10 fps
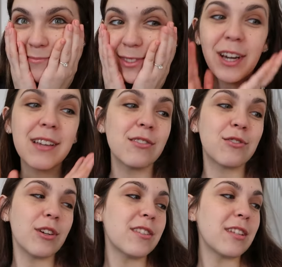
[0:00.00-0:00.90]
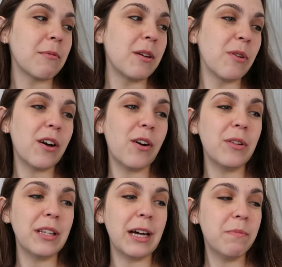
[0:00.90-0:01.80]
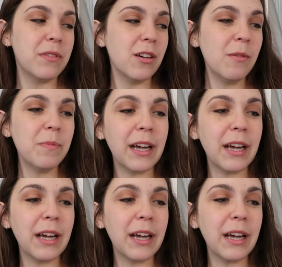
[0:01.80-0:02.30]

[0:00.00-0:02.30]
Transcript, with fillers: you guys are trusting me with a whole laptop?